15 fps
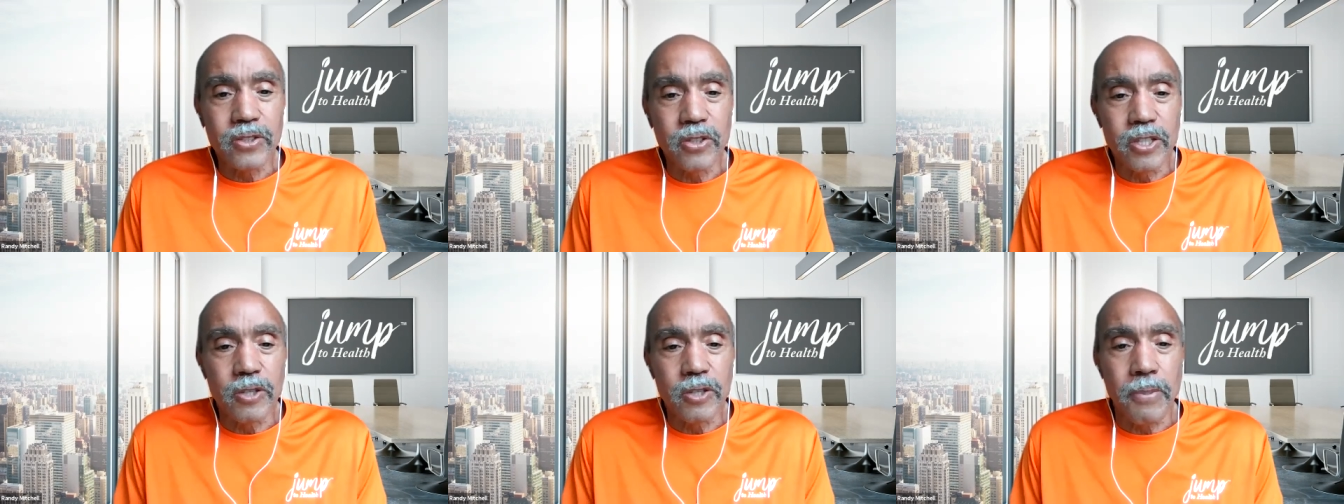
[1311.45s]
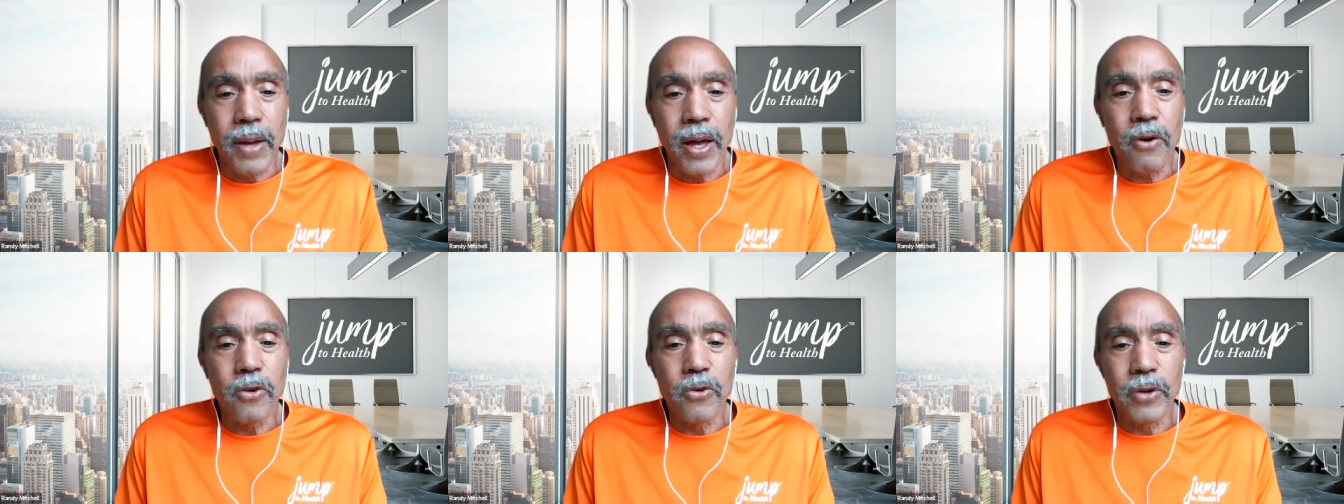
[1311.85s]
So there's a
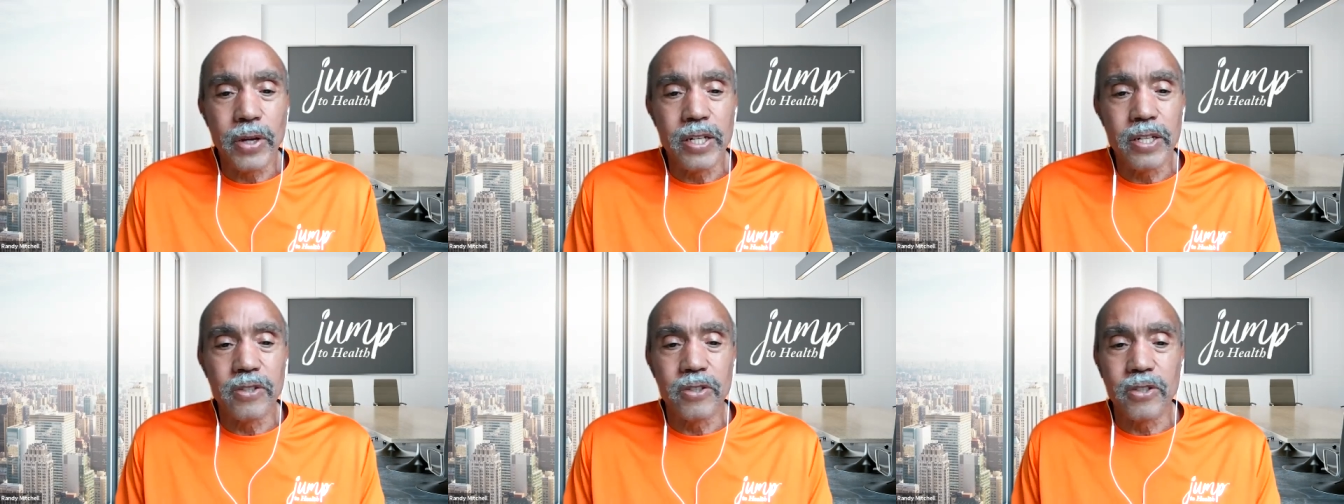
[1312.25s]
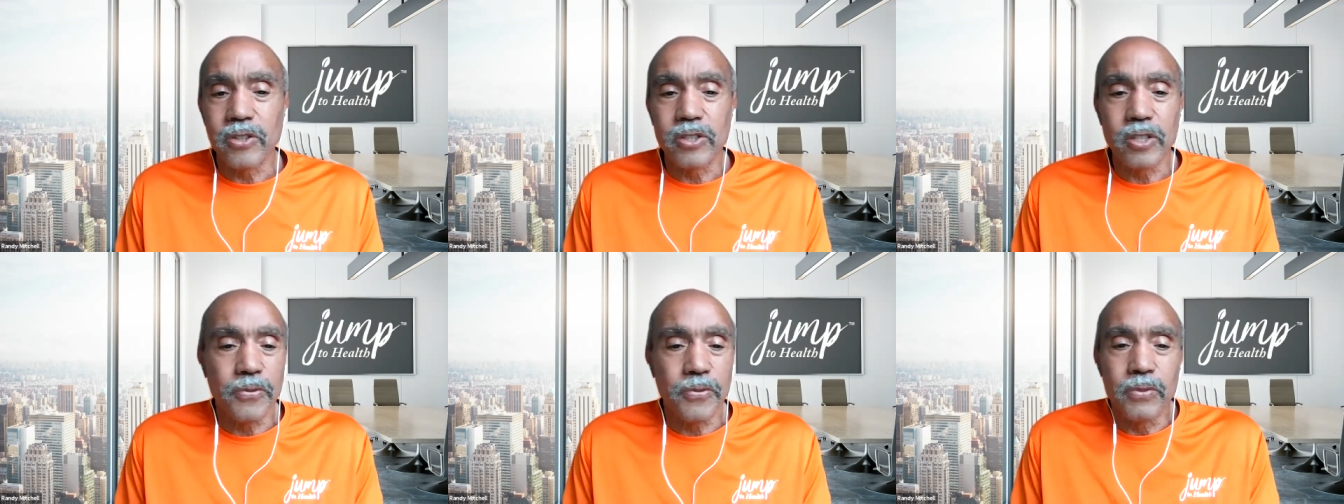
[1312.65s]
power greater than
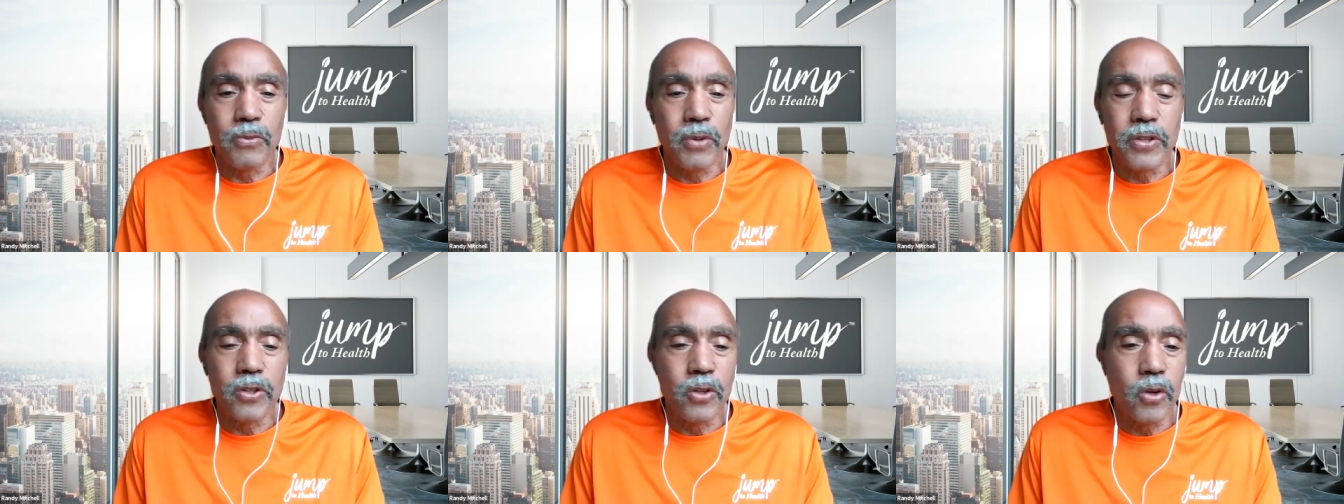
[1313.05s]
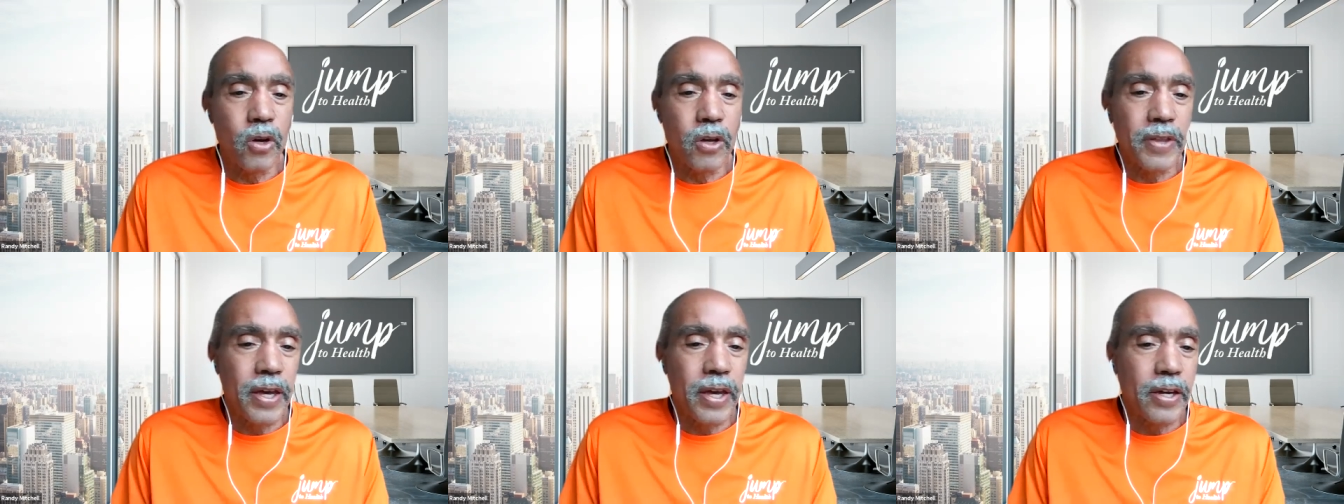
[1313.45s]
yourself. And whether you
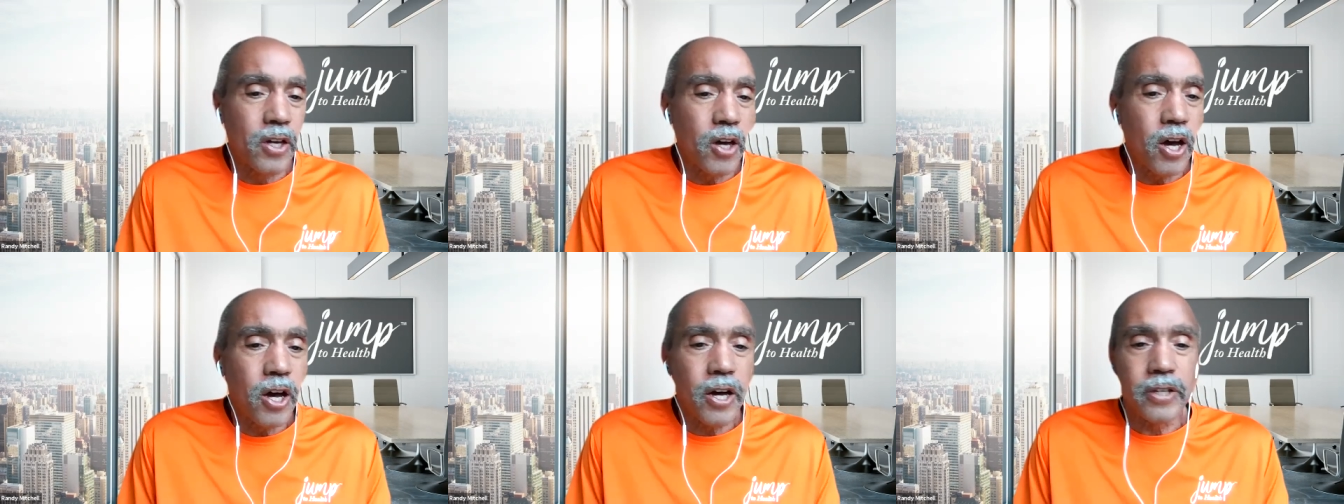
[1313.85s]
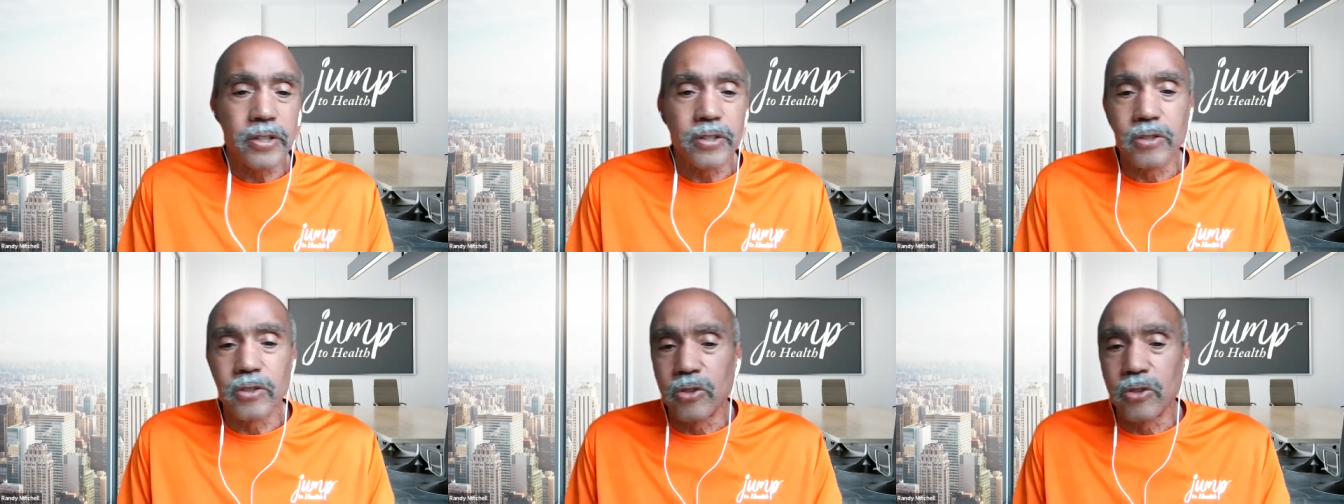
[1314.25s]
call that God,